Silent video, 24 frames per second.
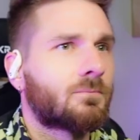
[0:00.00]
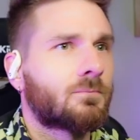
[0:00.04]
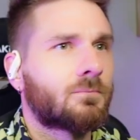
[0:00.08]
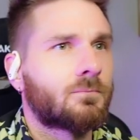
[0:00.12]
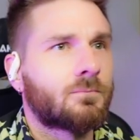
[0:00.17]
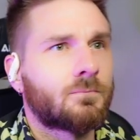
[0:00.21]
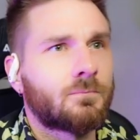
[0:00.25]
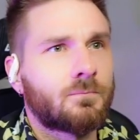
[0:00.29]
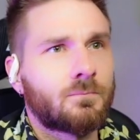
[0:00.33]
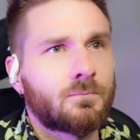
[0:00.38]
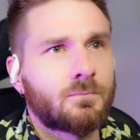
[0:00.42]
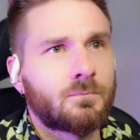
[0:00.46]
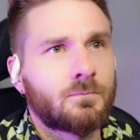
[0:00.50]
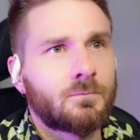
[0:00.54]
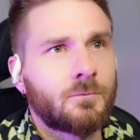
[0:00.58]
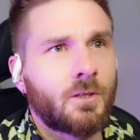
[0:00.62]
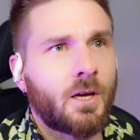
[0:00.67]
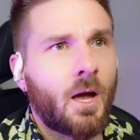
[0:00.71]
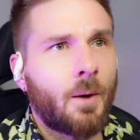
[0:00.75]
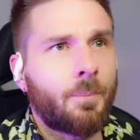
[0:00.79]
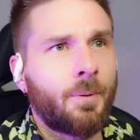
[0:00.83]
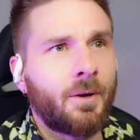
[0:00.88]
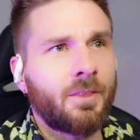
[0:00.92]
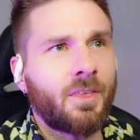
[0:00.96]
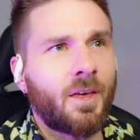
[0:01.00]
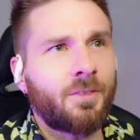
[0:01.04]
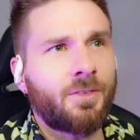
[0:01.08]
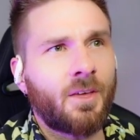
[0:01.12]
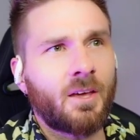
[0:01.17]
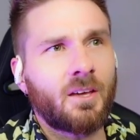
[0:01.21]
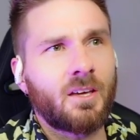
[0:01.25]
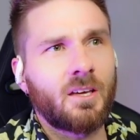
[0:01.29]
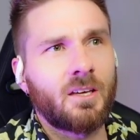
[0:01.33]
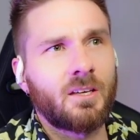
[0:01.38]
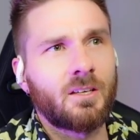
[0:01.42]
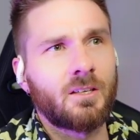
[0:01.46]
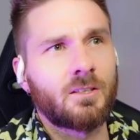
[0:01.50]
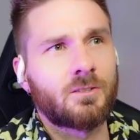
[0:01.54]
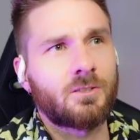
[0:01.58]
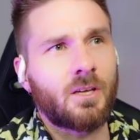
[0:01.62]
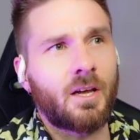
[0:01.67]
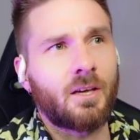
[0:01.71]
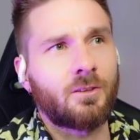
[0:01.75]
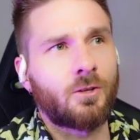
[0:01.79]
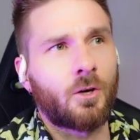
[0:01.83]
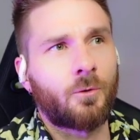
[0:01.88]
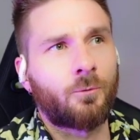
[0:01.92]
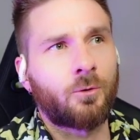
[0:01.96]
how big that thing is,
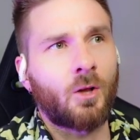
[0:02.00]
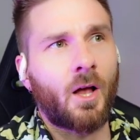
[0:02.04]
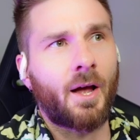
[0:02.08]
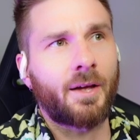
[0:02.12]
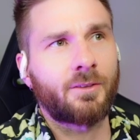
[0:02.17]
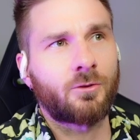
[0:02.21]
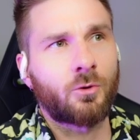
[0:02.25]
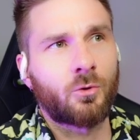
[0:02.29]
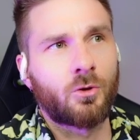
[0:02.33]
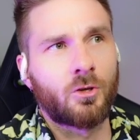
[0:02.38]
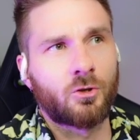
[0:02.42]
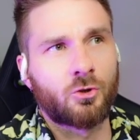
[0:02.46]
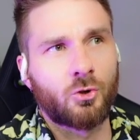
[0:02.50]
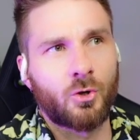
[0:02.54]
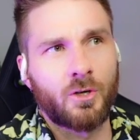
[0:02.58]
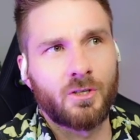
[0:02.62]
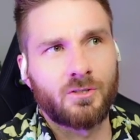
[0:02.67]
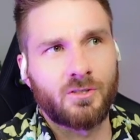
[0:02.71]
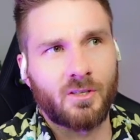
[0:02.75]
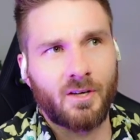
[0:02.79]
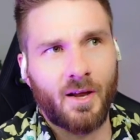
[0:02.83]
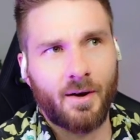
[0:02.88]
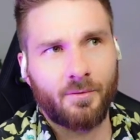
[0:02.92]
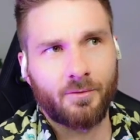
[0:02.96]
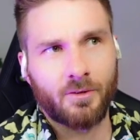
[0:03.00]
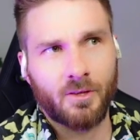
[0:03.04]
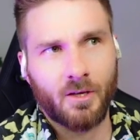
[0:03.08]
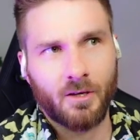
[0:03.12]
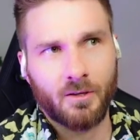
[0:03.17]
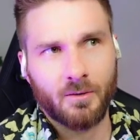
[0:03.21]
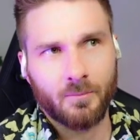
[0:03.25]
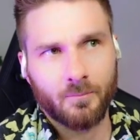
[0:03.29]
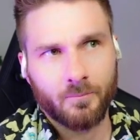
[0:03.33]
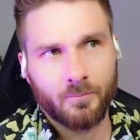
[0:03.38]
and they're flying through the trees and everything.